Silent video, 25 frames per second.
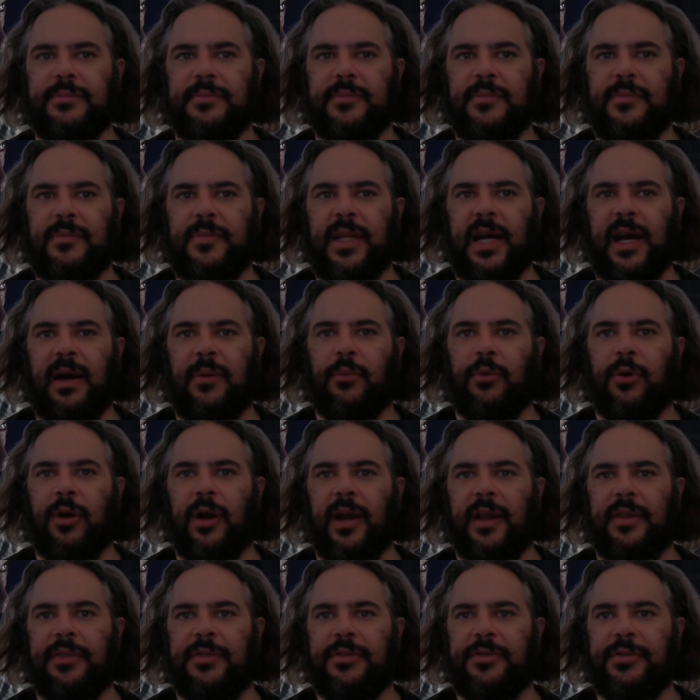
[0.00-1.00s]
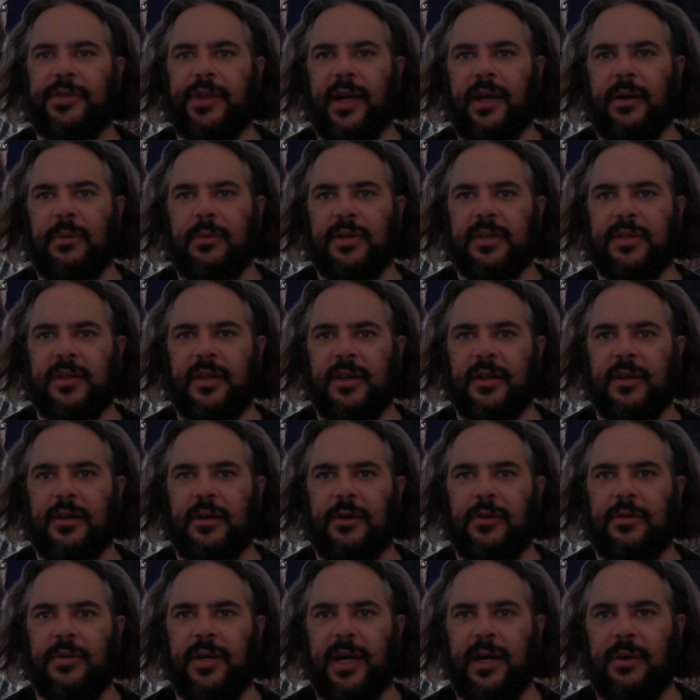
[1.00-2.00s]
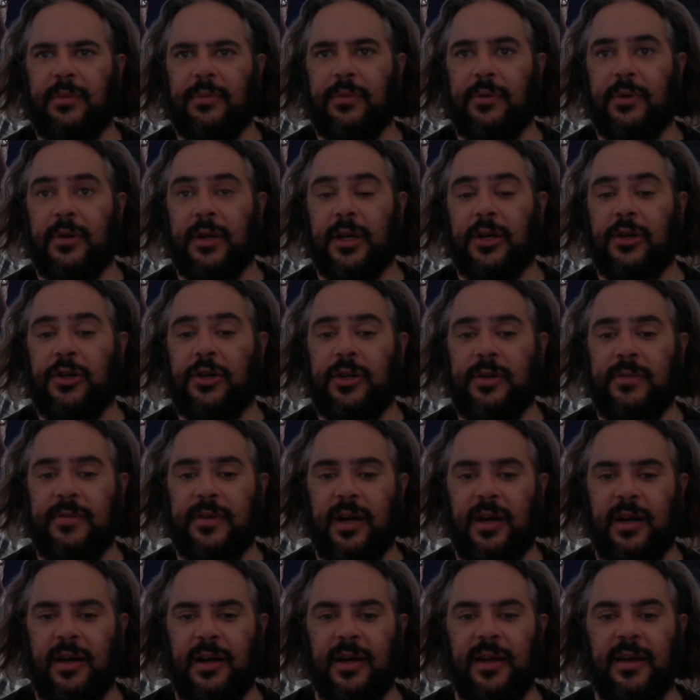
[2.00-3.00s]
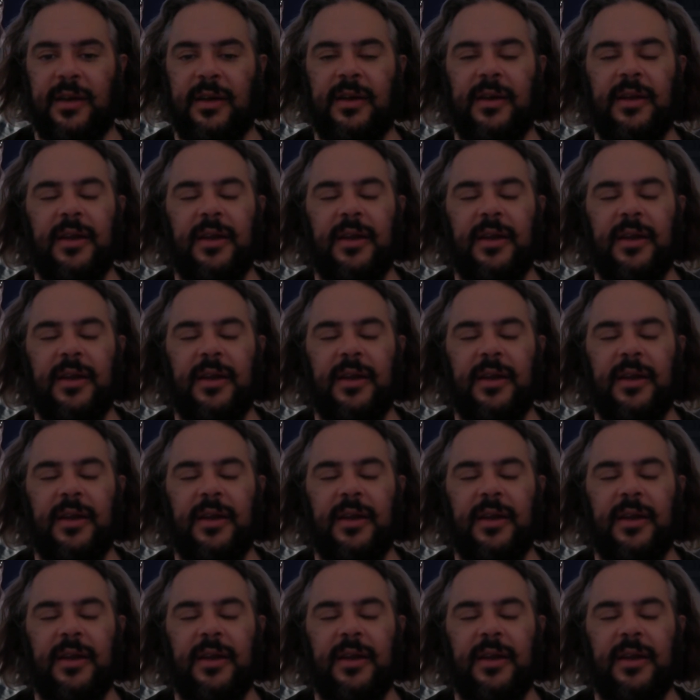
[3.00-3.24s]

not where I thought it was going to go, not where it could have gone.